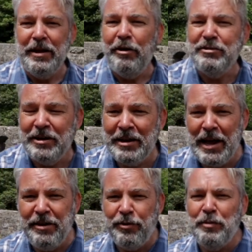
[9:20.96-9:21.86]
It was an
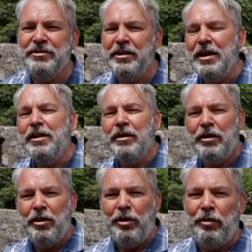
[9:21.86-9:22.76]
infamous inn
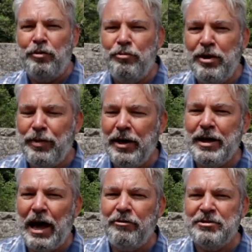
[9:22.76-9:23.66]
run by a
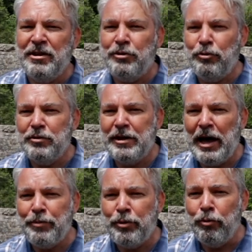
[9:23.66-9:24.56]
character called
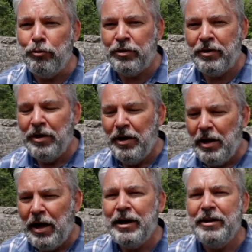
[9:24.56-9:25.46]
Cap Coch,
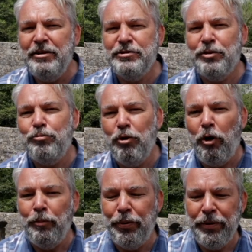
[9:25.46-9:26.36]
and he used to
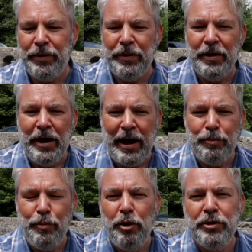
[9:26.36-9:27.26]
rob
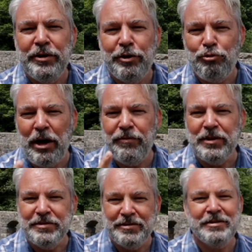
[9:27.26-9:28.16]
and murder
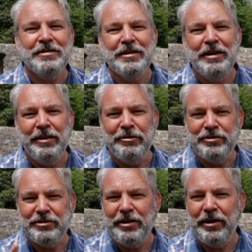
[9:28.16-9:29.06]
travellers who
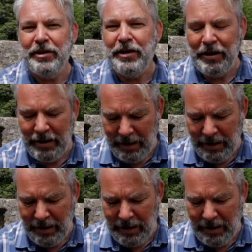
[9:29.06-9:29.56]
used to stay there.